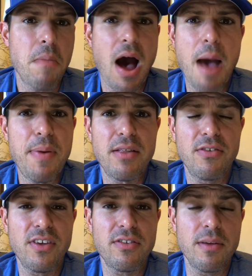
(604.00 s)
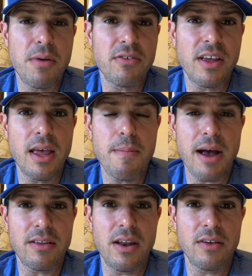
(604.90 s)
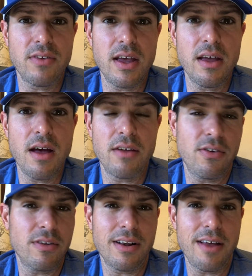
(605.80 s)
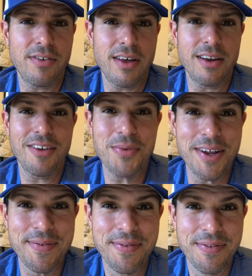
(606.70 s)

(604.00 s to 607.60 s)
I paid the $60. I came back the next day. I took the class again, and guess what?